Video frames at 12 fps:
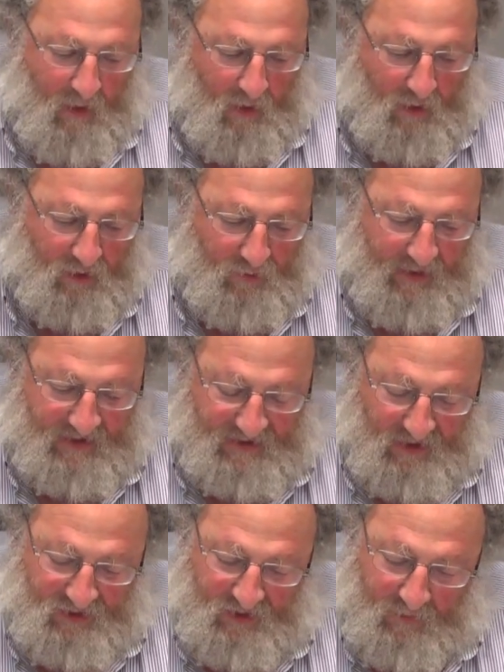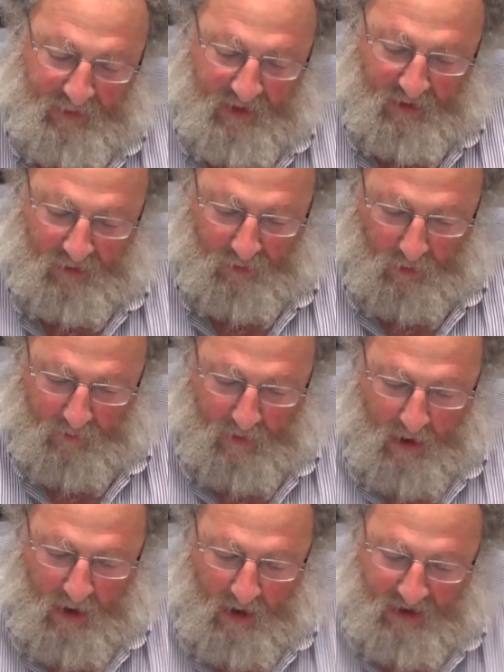her Greek social peer group.
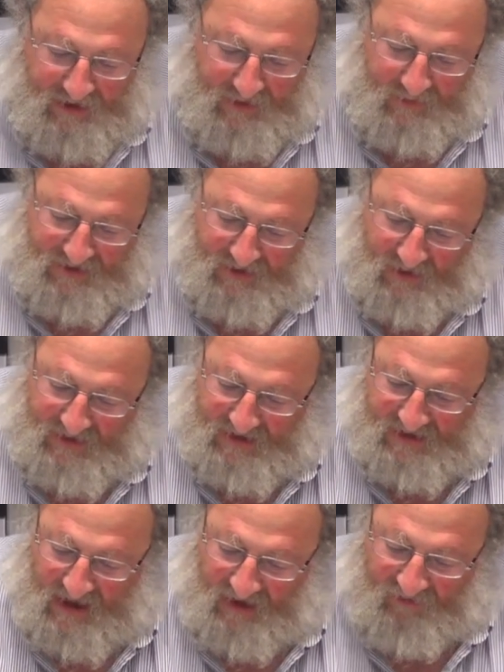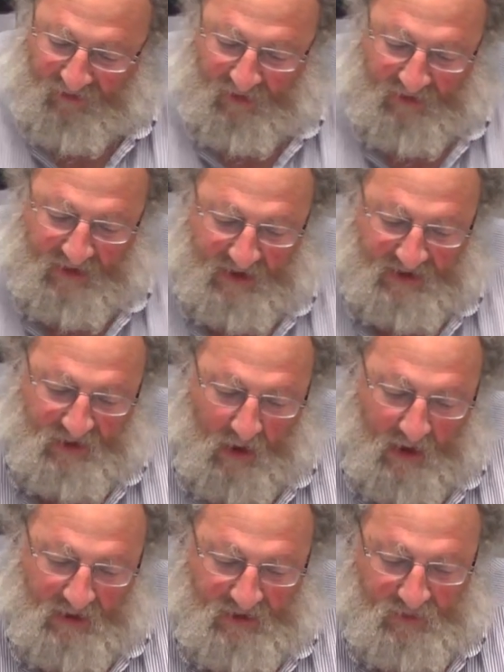She was so successful that the
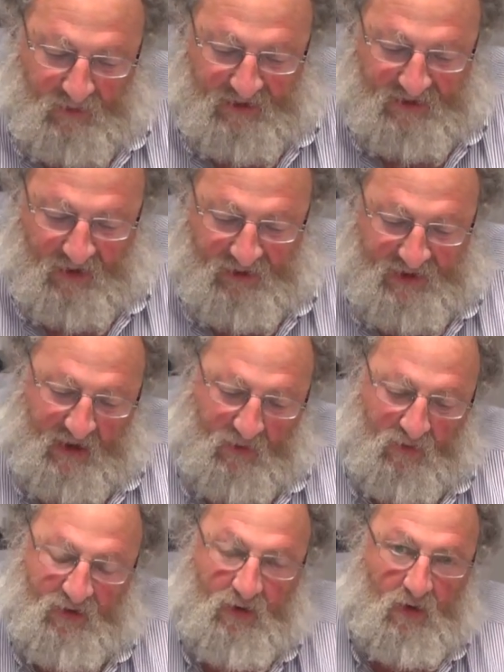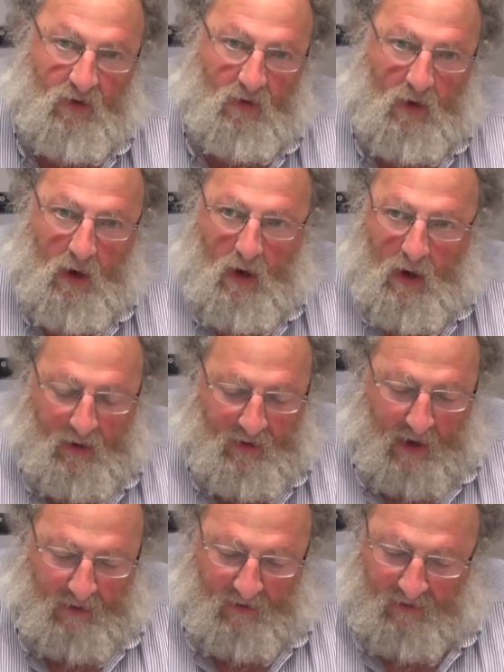songs were associated with her and
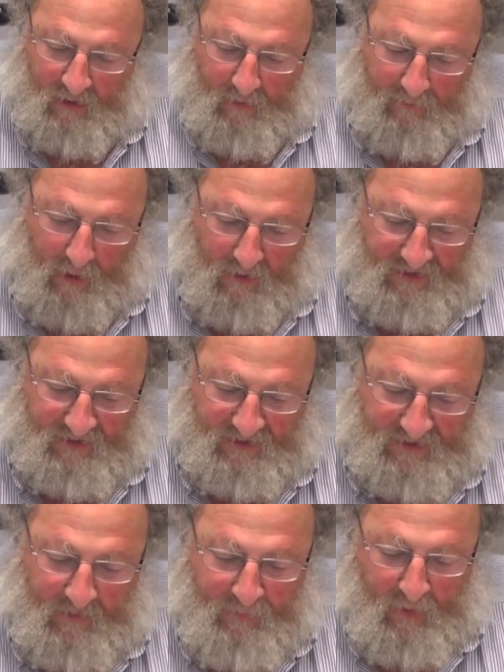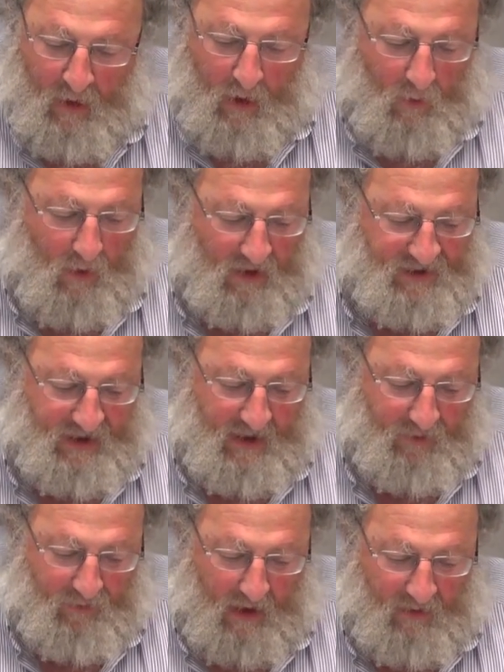not the composers. While she
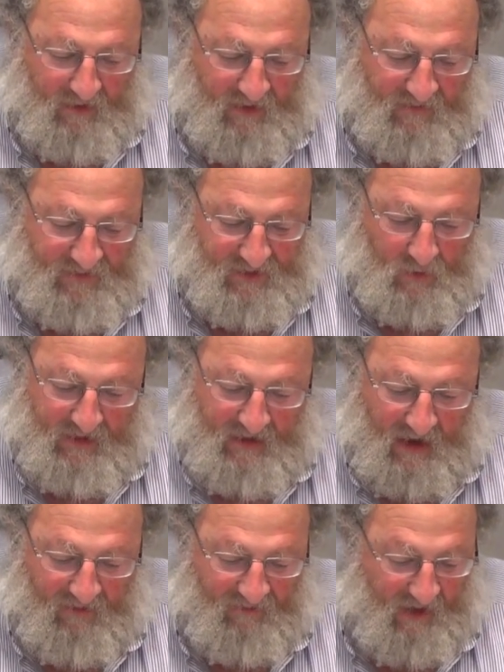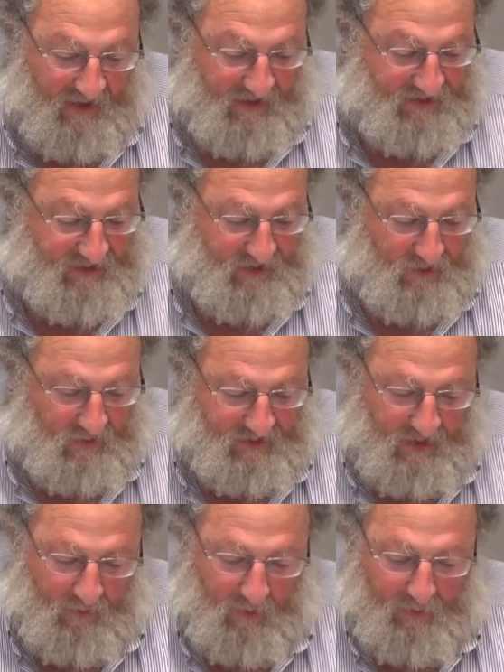had relatives who identified as
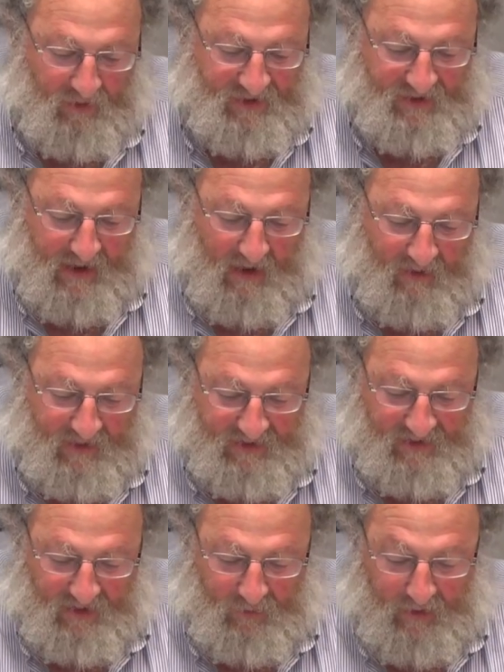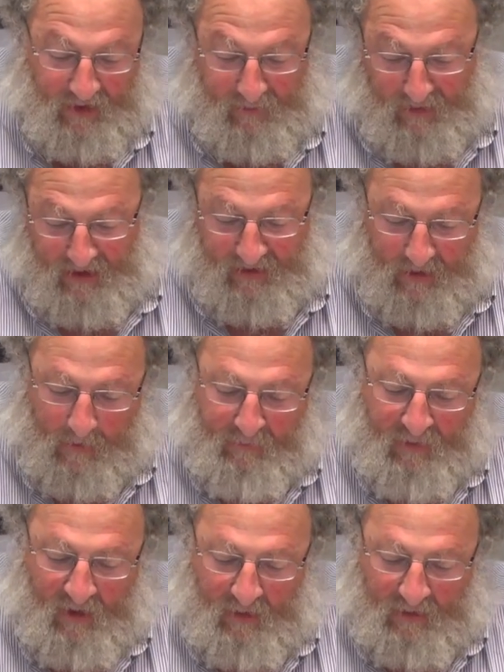Jews and were personalities in the Greek media,
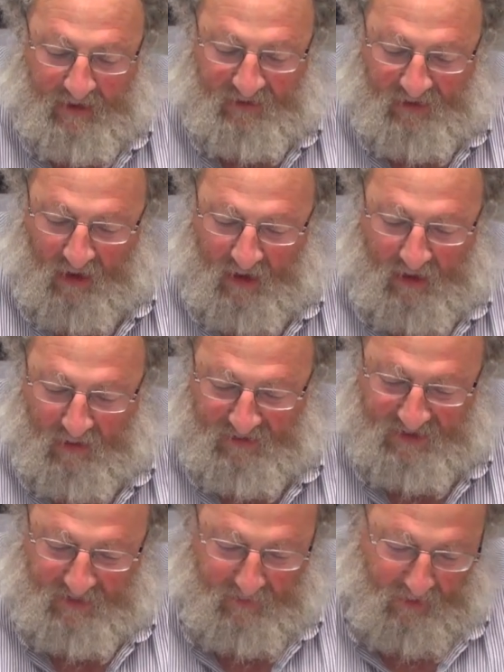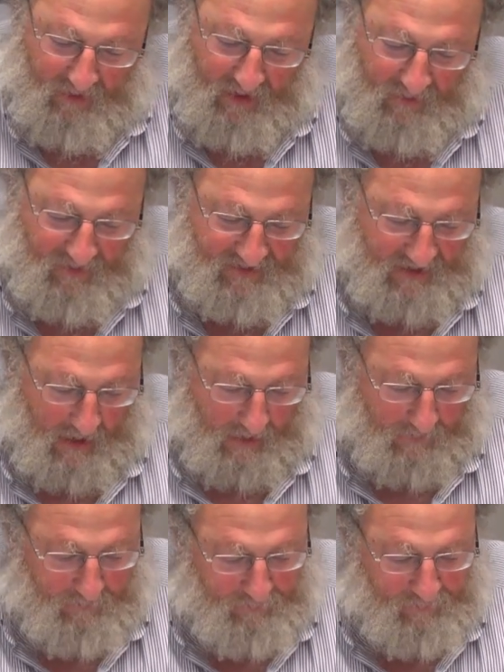like talk host Maria
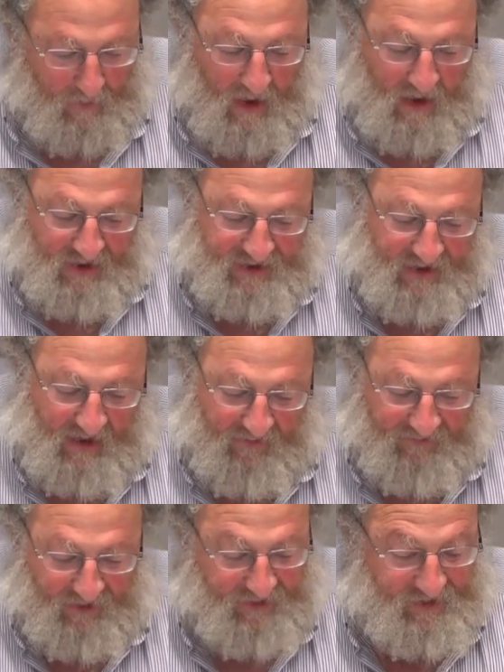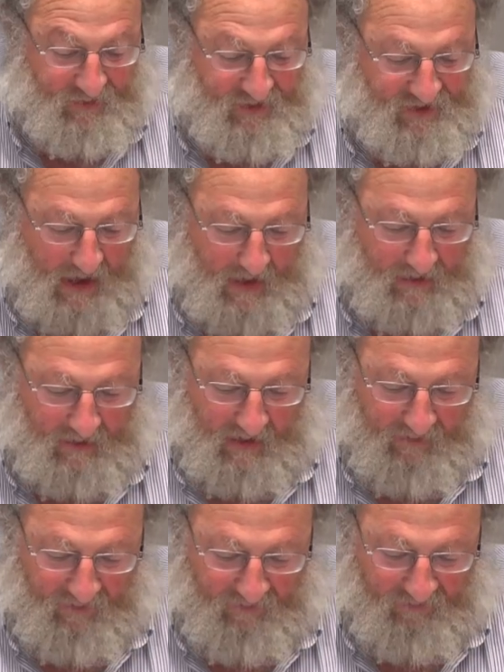Razan, she left her Jewish
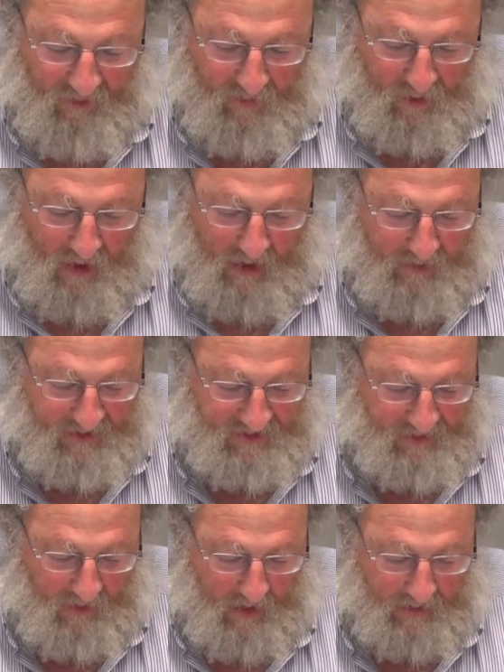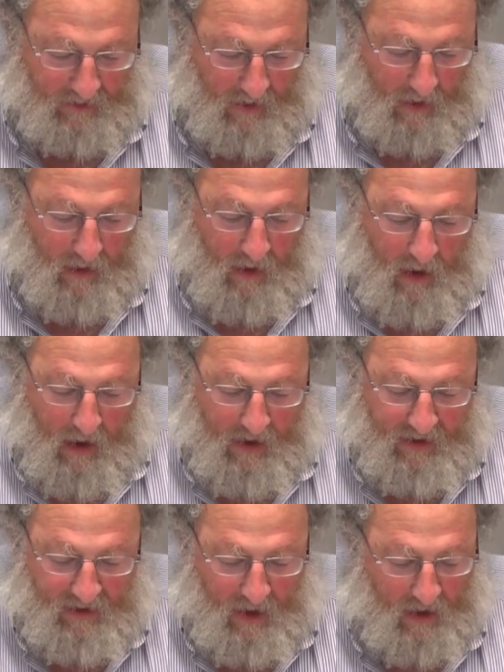enclave in former Ottoman Salonika
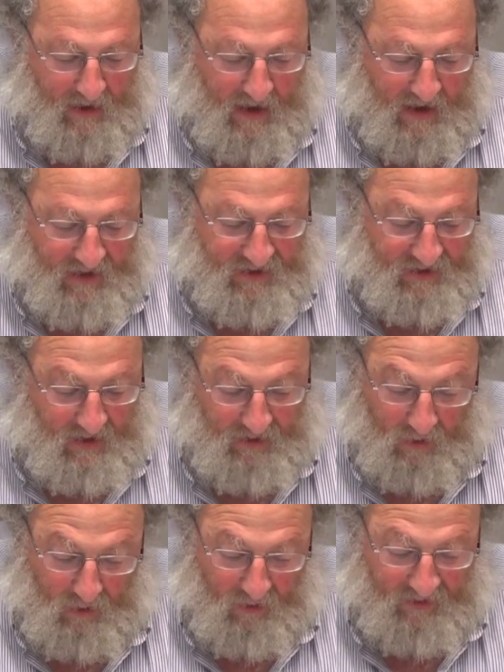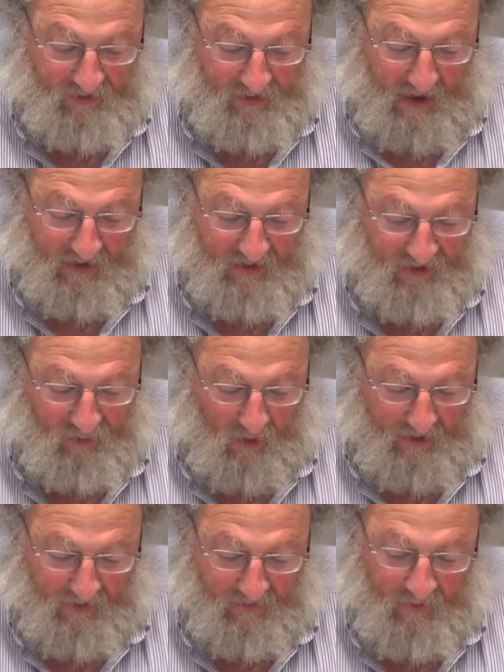at a young age in the early
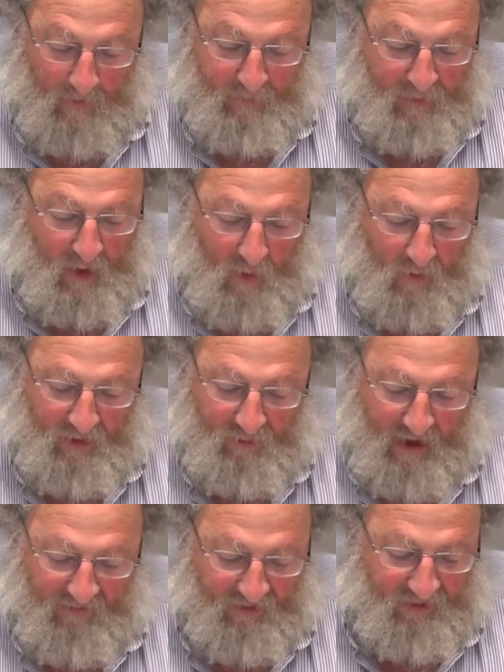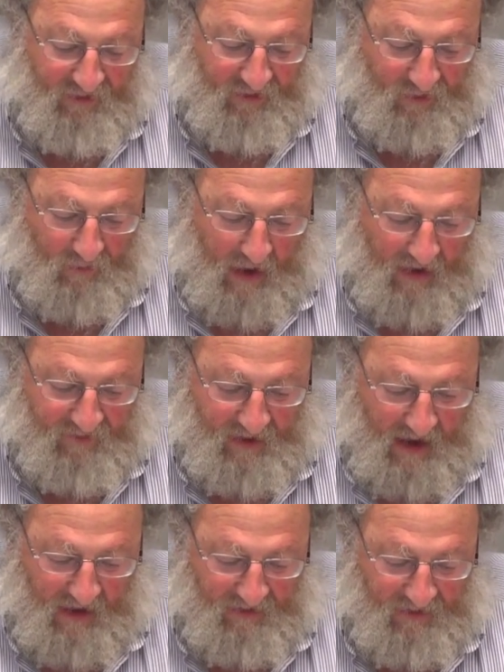1920s when the refugees arrived in
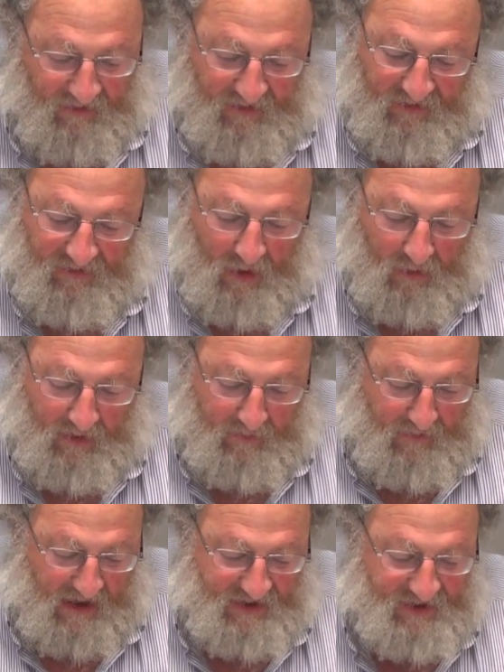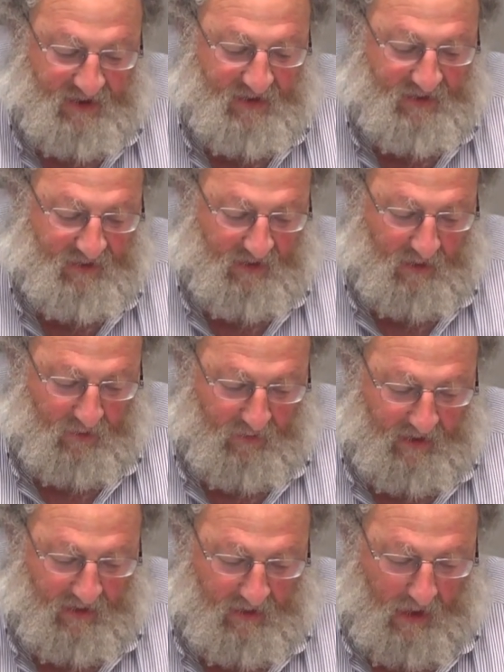Athens and totally meshed into their
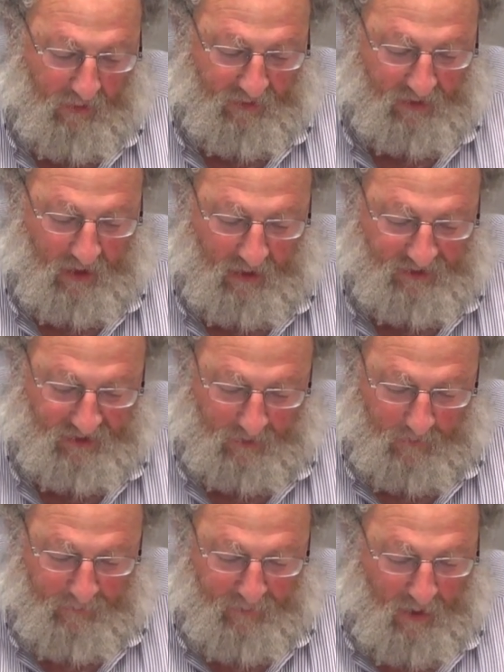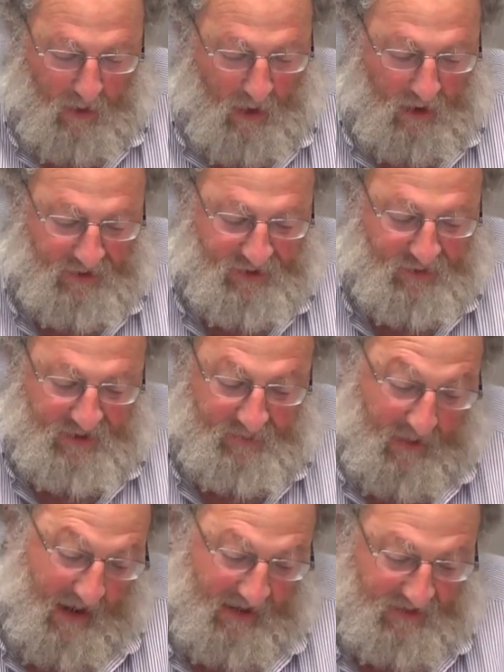Greek counterculture. Her Jewish
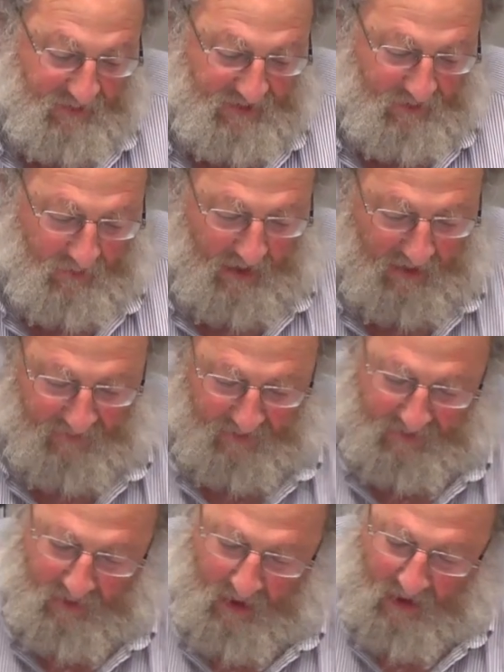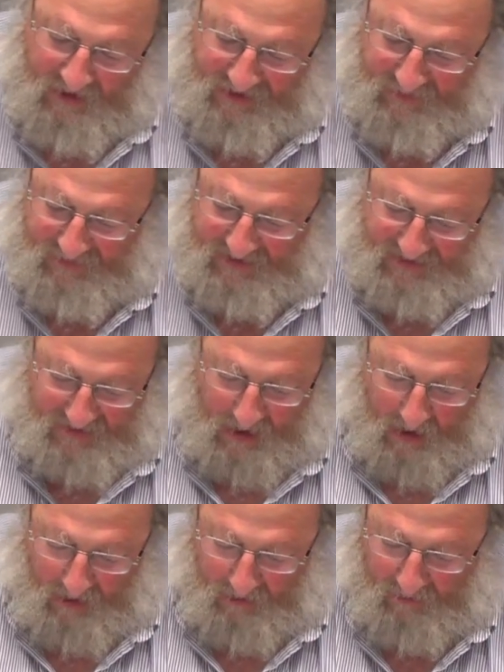past was irrelevant. She was a
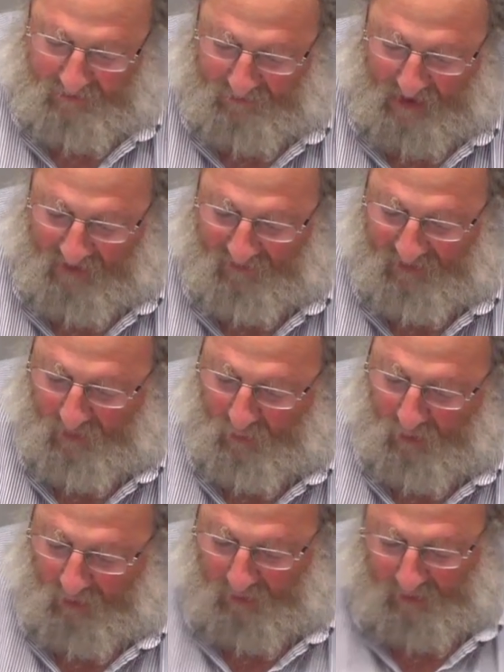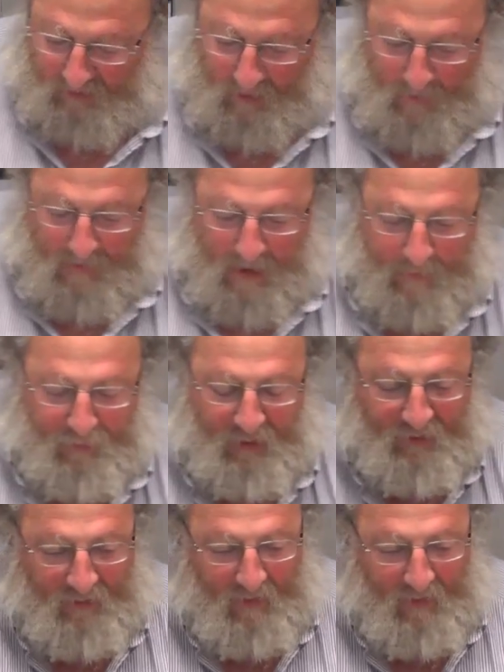star, traveled the world, and put